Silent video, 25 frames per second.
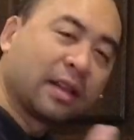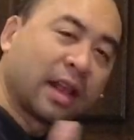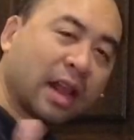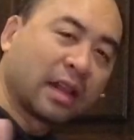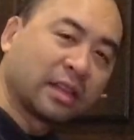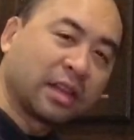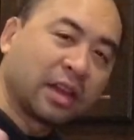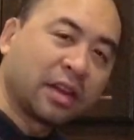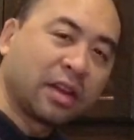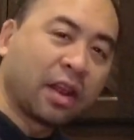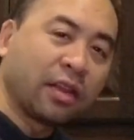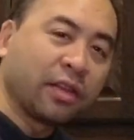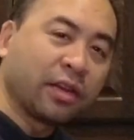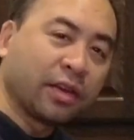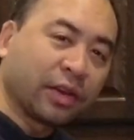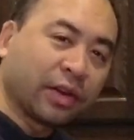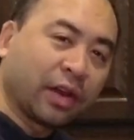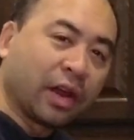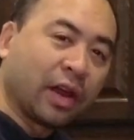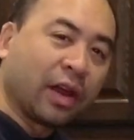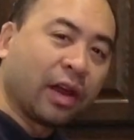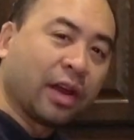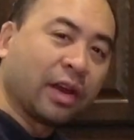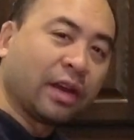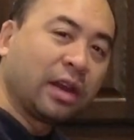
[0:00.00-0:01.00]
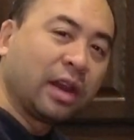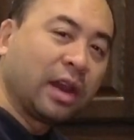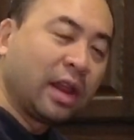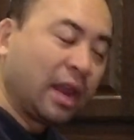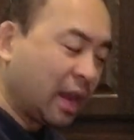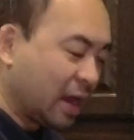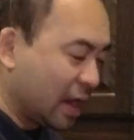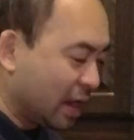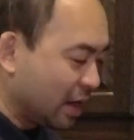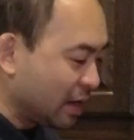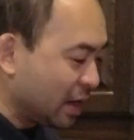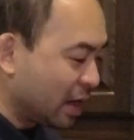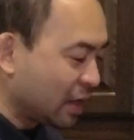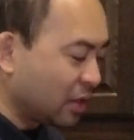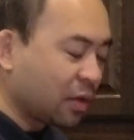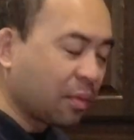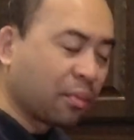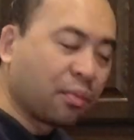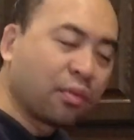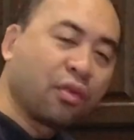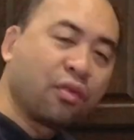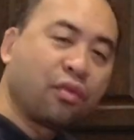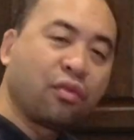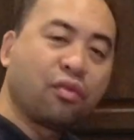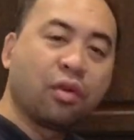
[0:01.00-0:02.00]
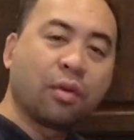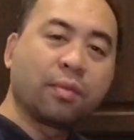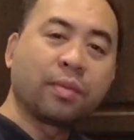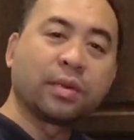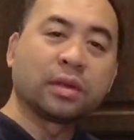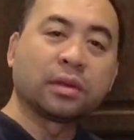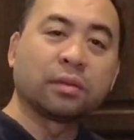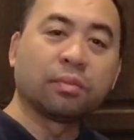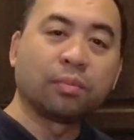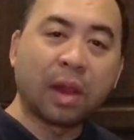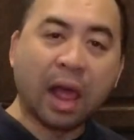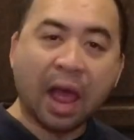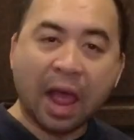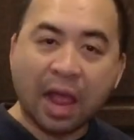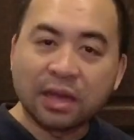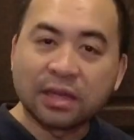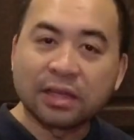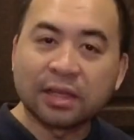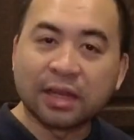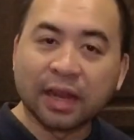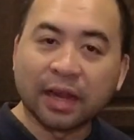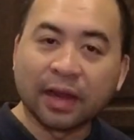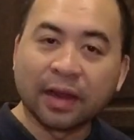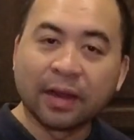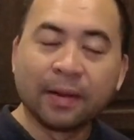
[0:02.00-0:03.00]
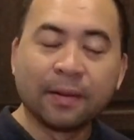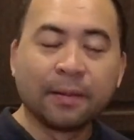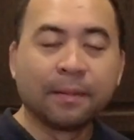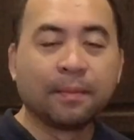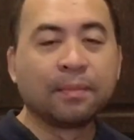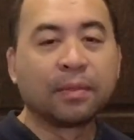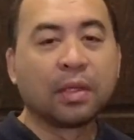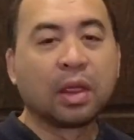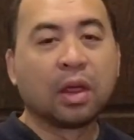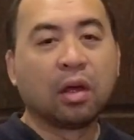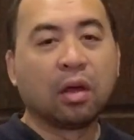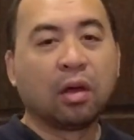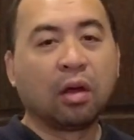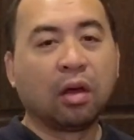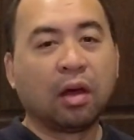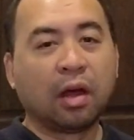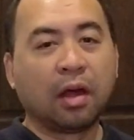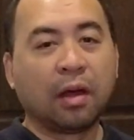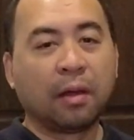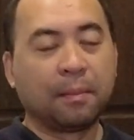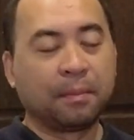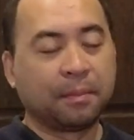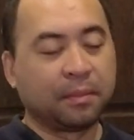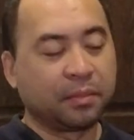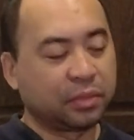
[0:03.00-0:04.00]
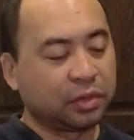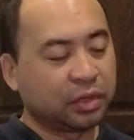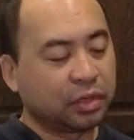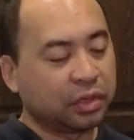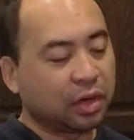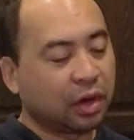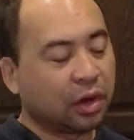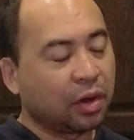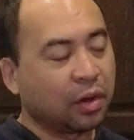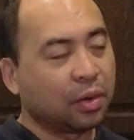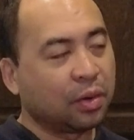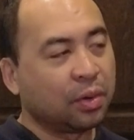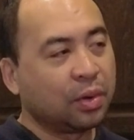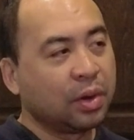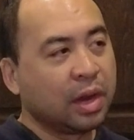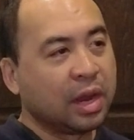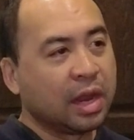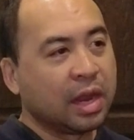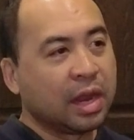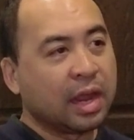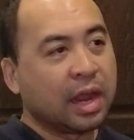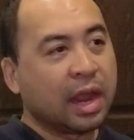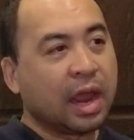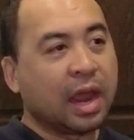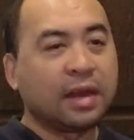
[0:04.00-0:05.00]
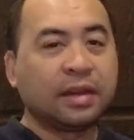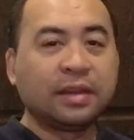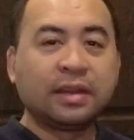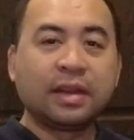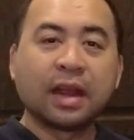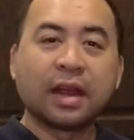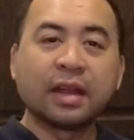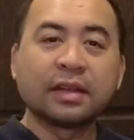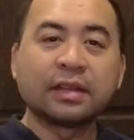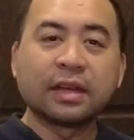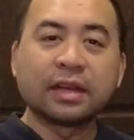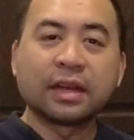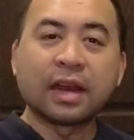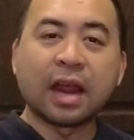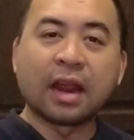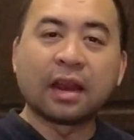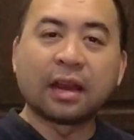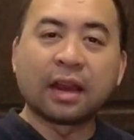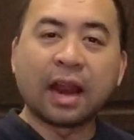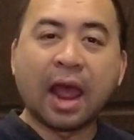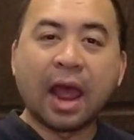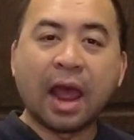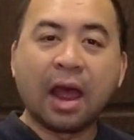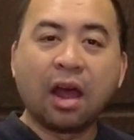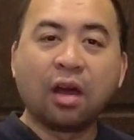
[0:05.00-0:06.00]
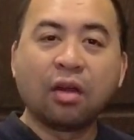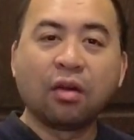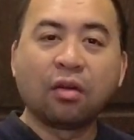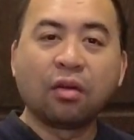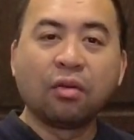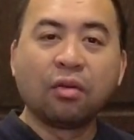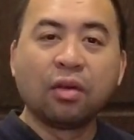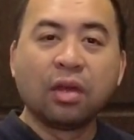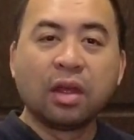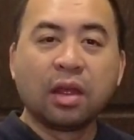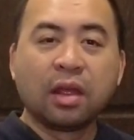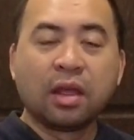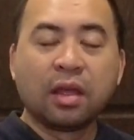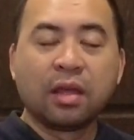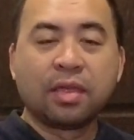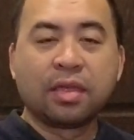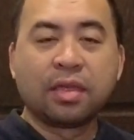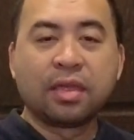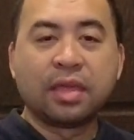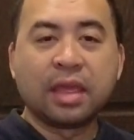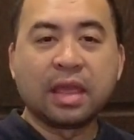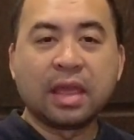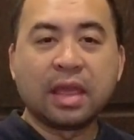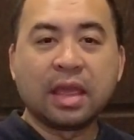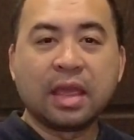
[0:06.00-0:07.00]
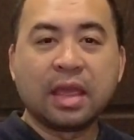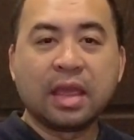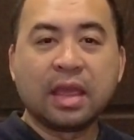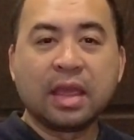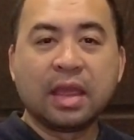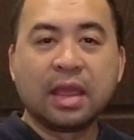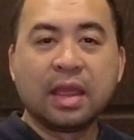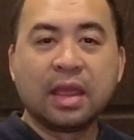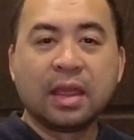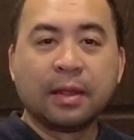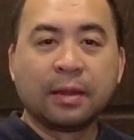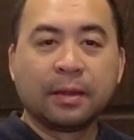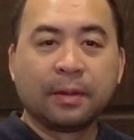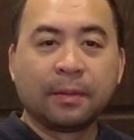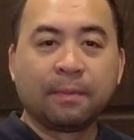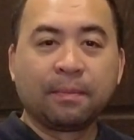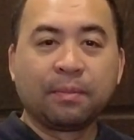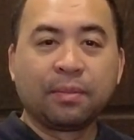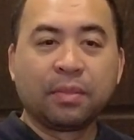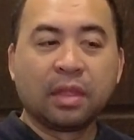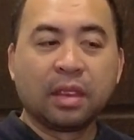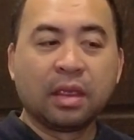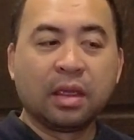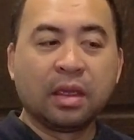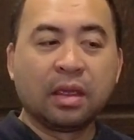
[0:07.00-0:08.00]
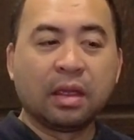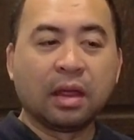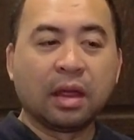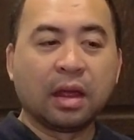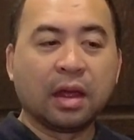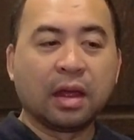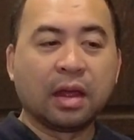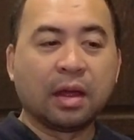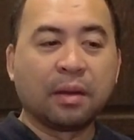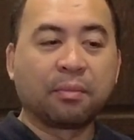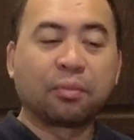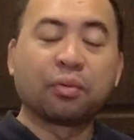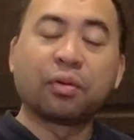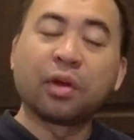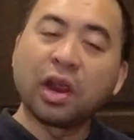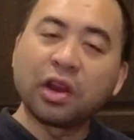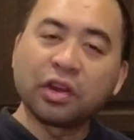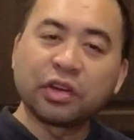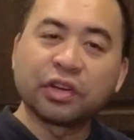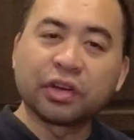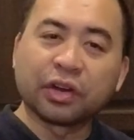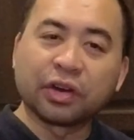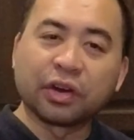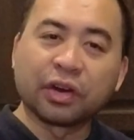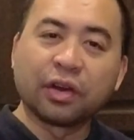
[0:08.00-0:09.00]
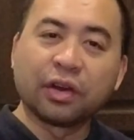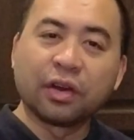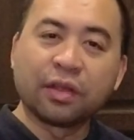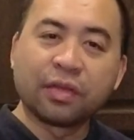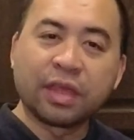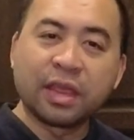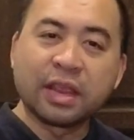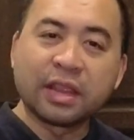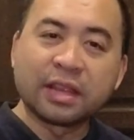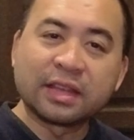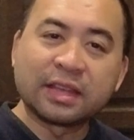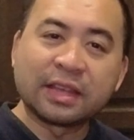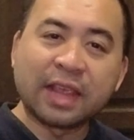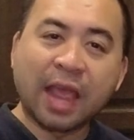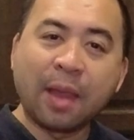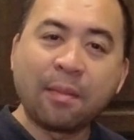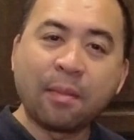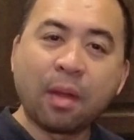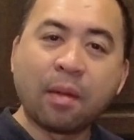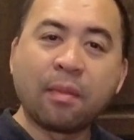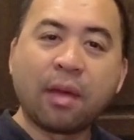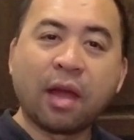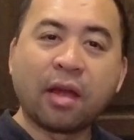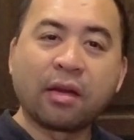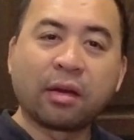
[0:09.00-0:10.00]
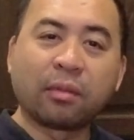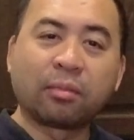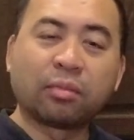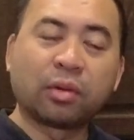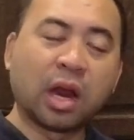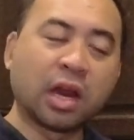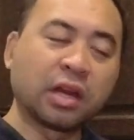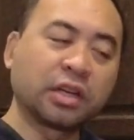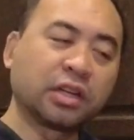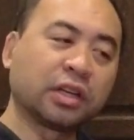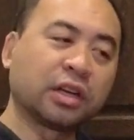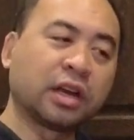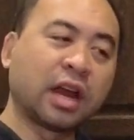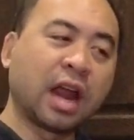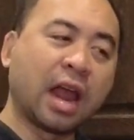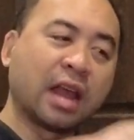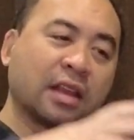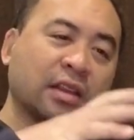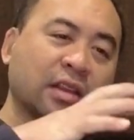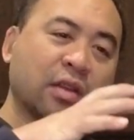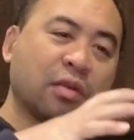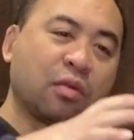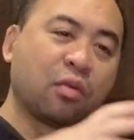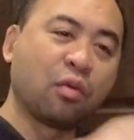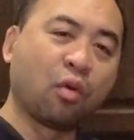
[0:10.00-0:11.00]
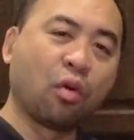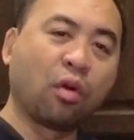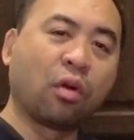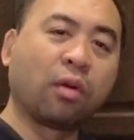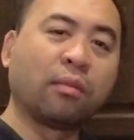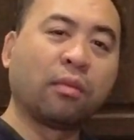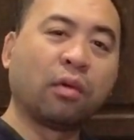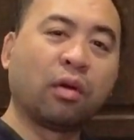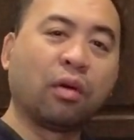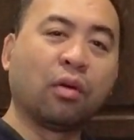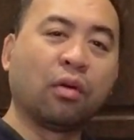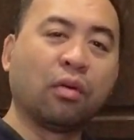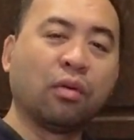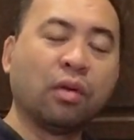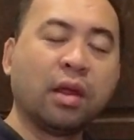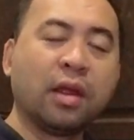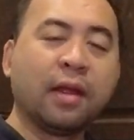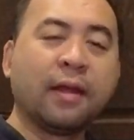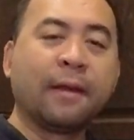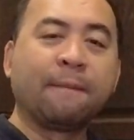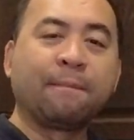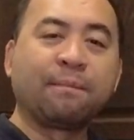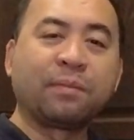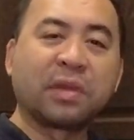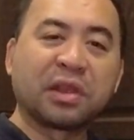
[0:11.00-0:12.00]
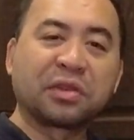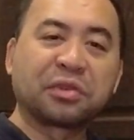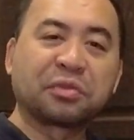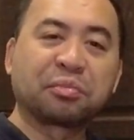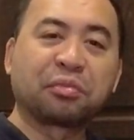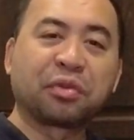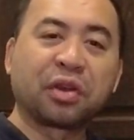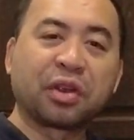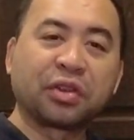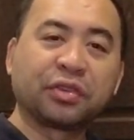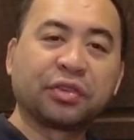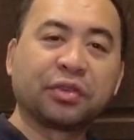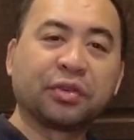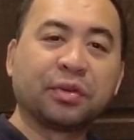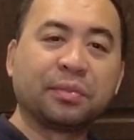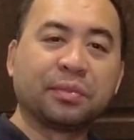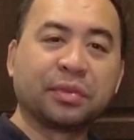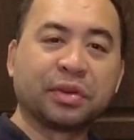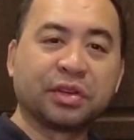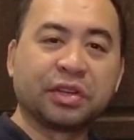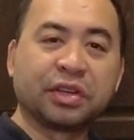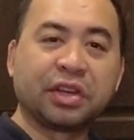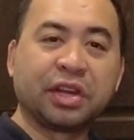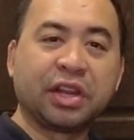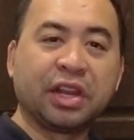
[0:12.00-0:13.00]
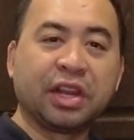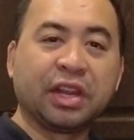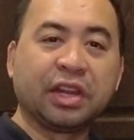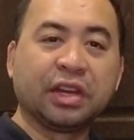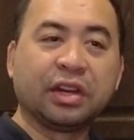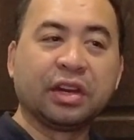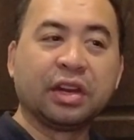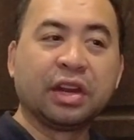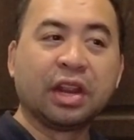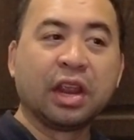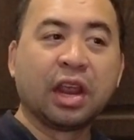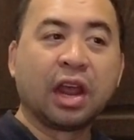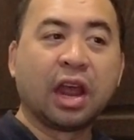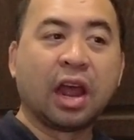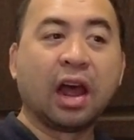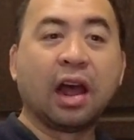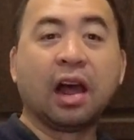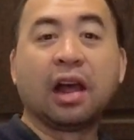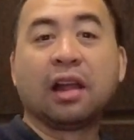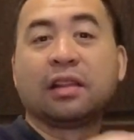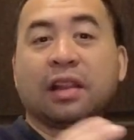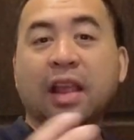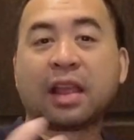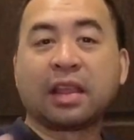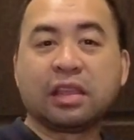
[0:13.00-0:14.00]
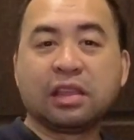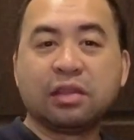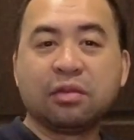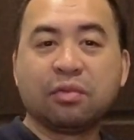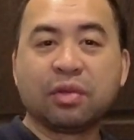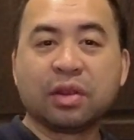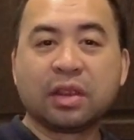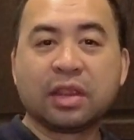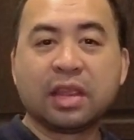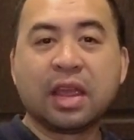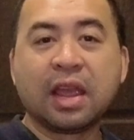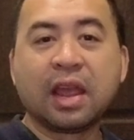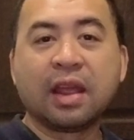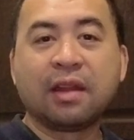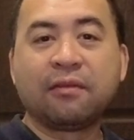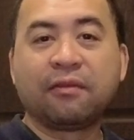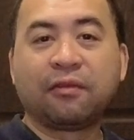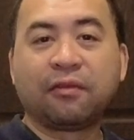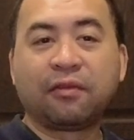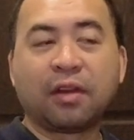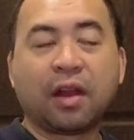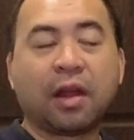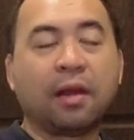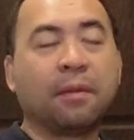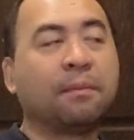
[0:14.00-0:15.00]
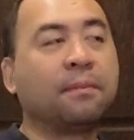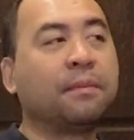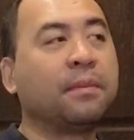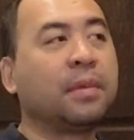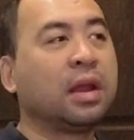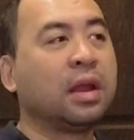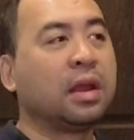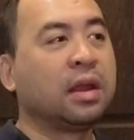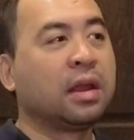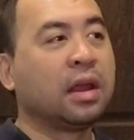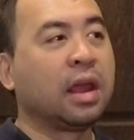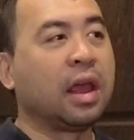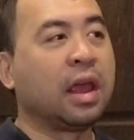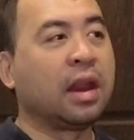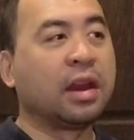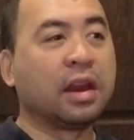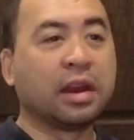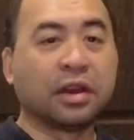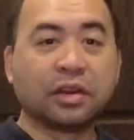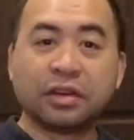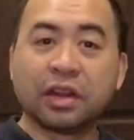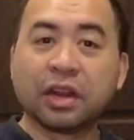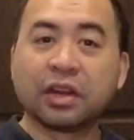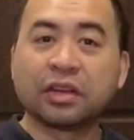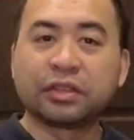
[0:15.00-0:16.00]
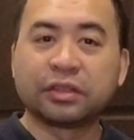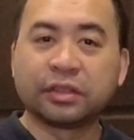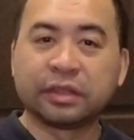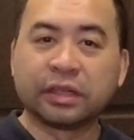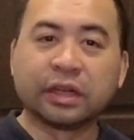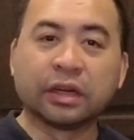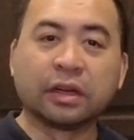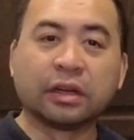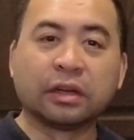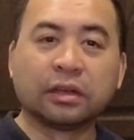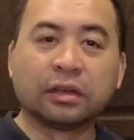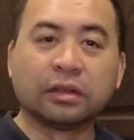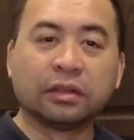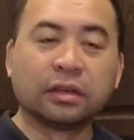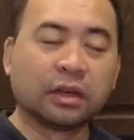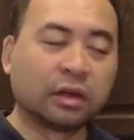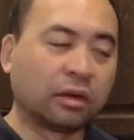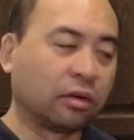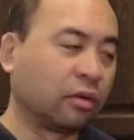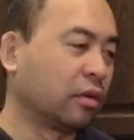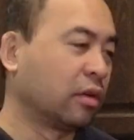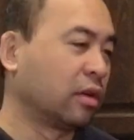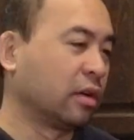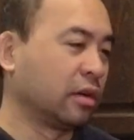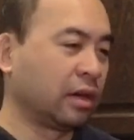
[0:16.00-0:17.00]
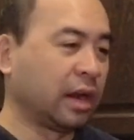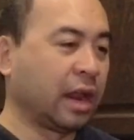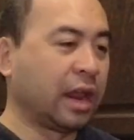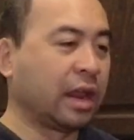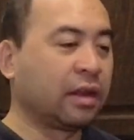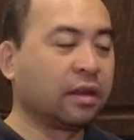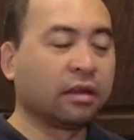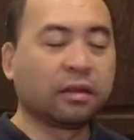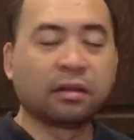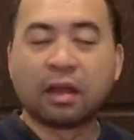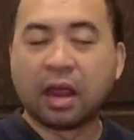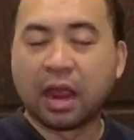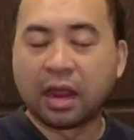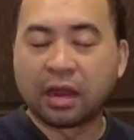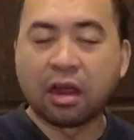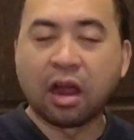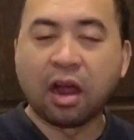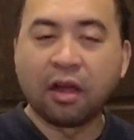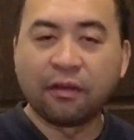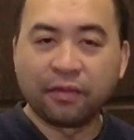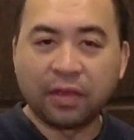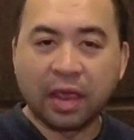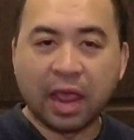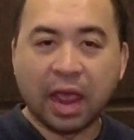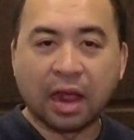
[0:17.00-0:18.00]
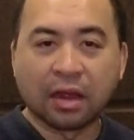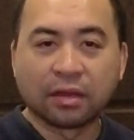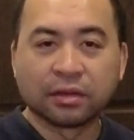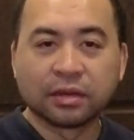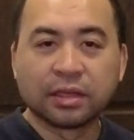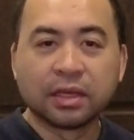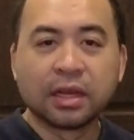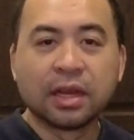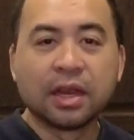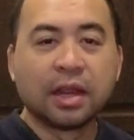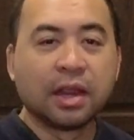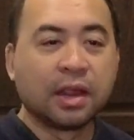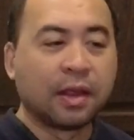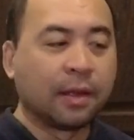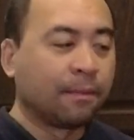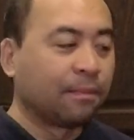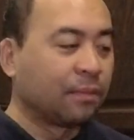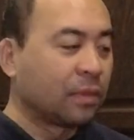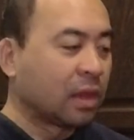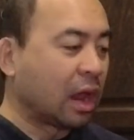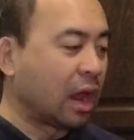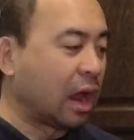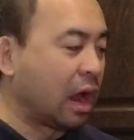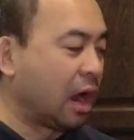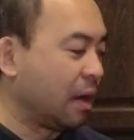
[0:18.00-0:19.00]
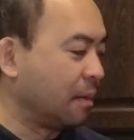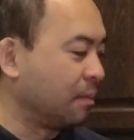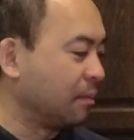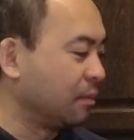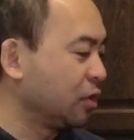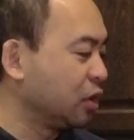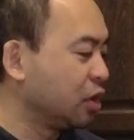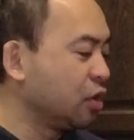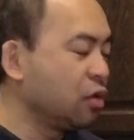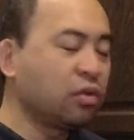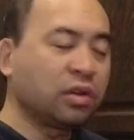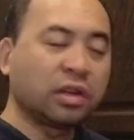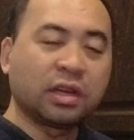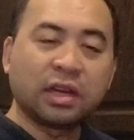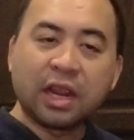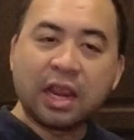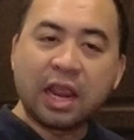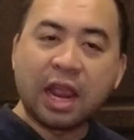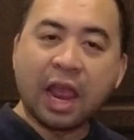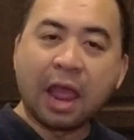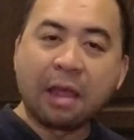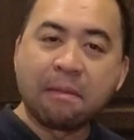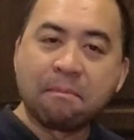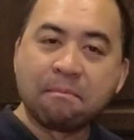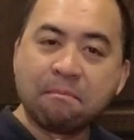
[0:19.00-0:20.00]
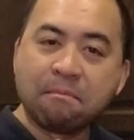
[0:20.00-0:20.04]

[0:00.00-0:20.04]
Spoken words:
that's another con, is that the brew group is plastic. So it doesn't allow the pressure, the same amount of pressure as a normal espresso machine like you would get from an industrial or a coffee house. Usually a